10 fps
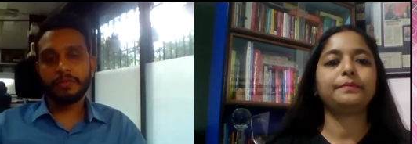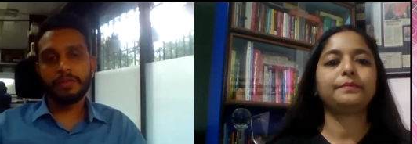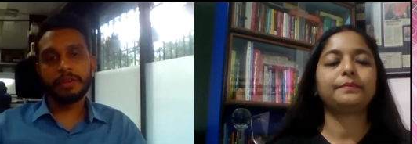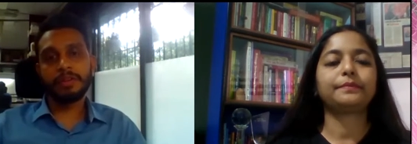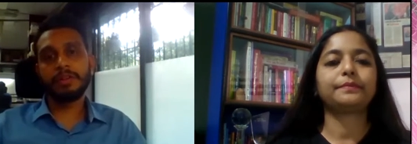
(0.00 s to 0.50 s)

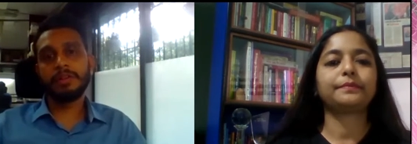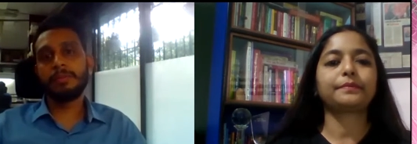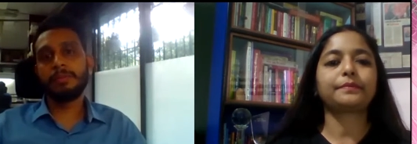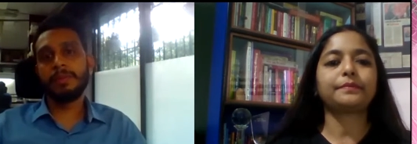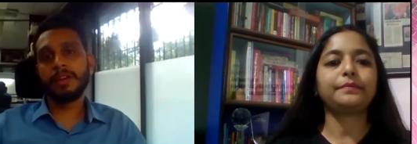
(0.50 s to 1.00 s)
Speaker 1: for
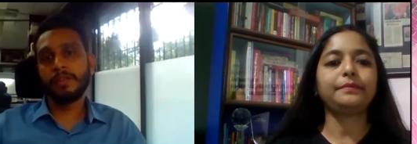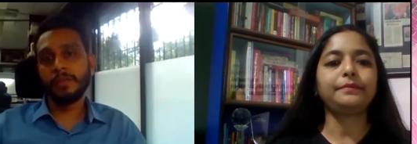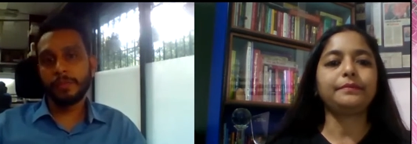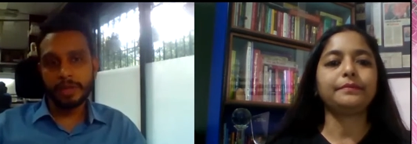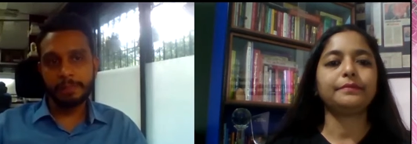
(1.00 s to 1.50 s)
the but if
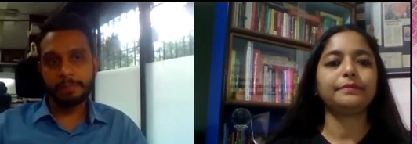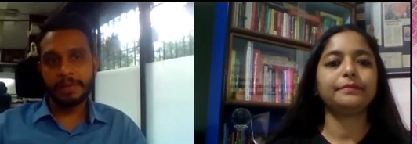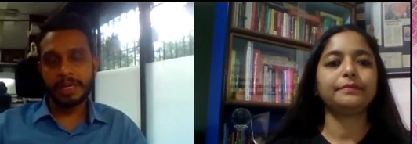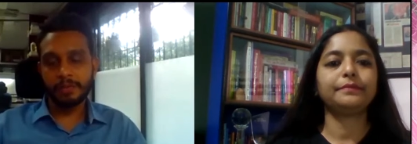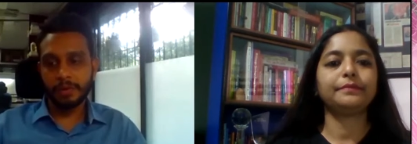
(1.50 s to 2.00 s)
you put it in
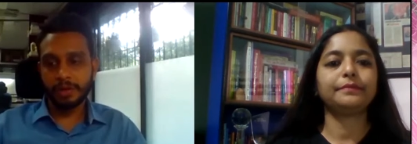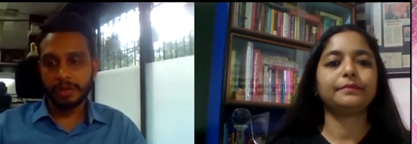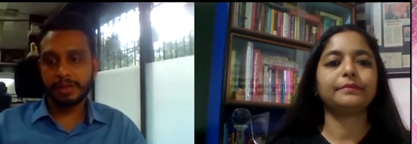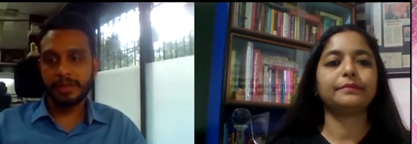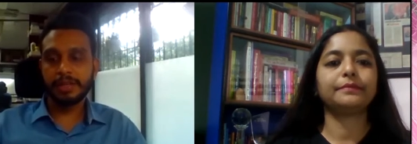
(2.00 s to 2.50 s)
plain
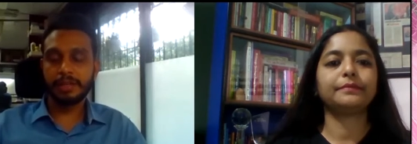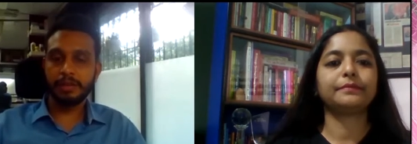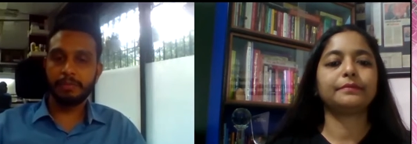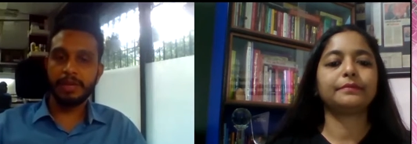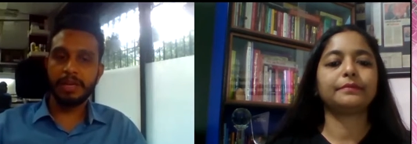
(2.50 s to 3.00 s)
words, then
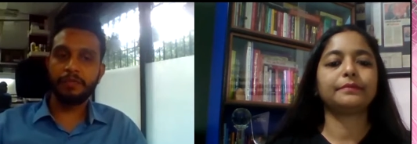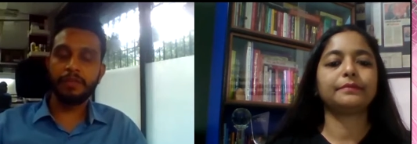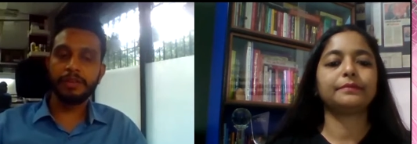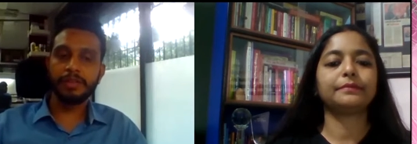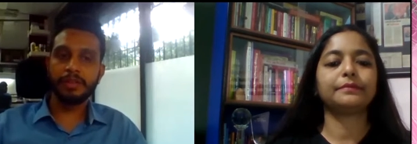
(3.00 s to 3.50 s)
the main
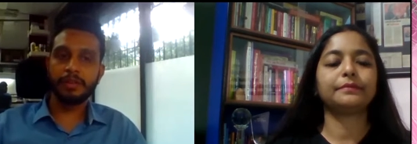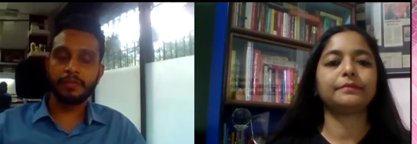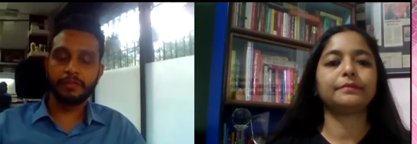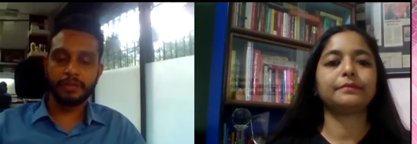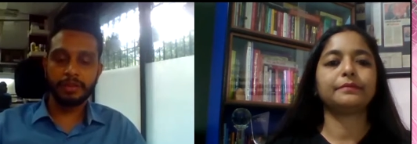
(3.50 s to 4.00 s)
functions
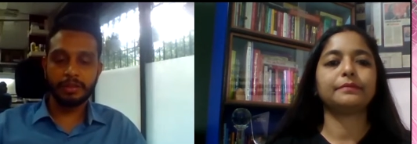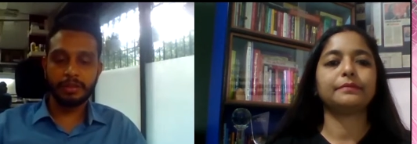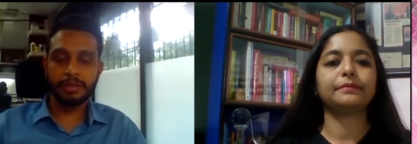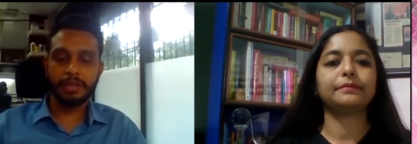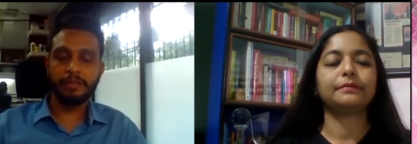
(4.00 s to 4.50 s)
of the
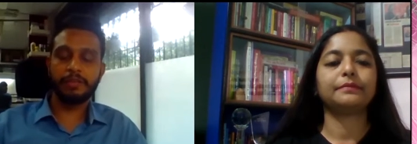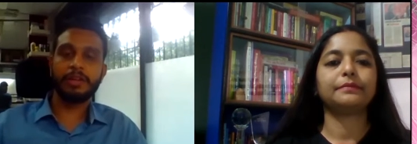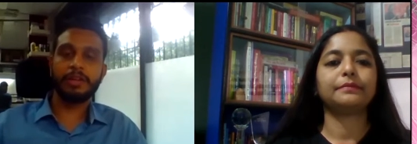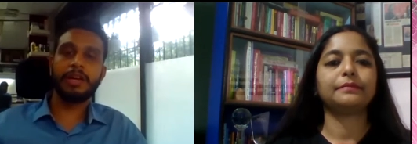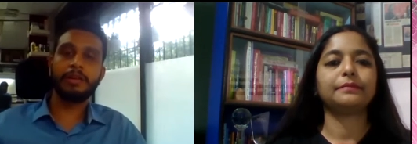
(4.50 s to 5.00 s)

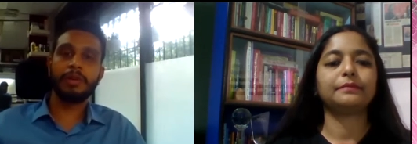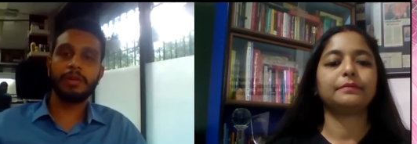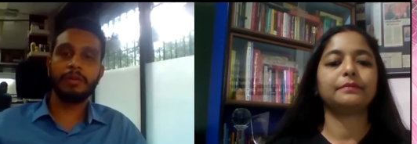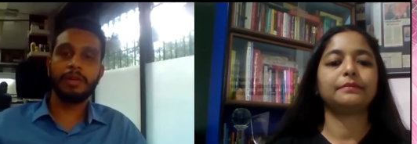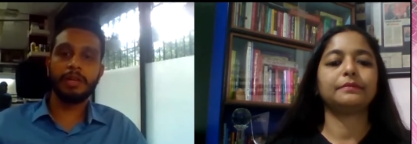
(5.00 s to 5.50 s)
liver are to
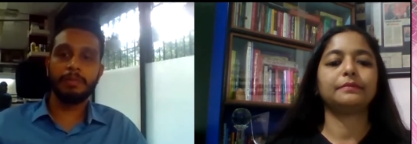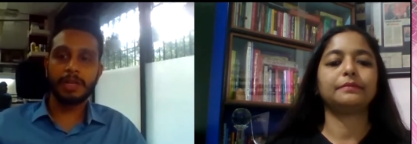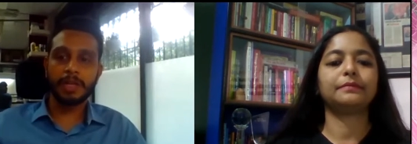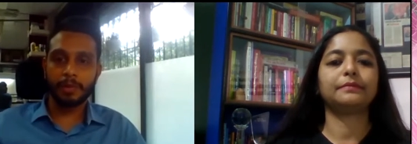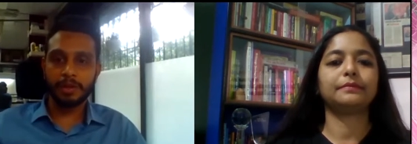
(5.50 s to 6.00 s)
regulate the
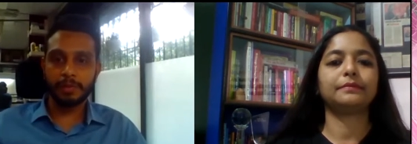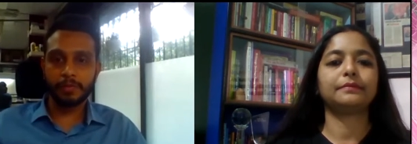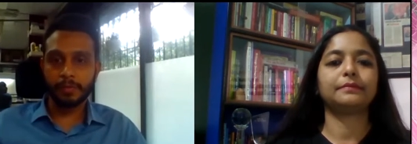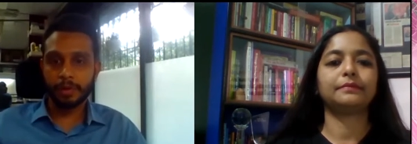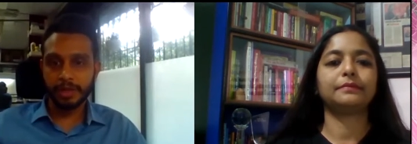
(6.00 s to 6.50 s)

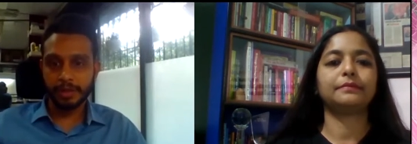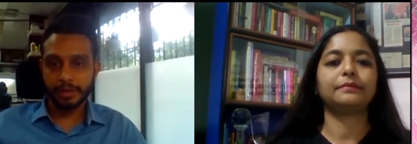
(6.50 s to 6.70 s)
metabolism of the body.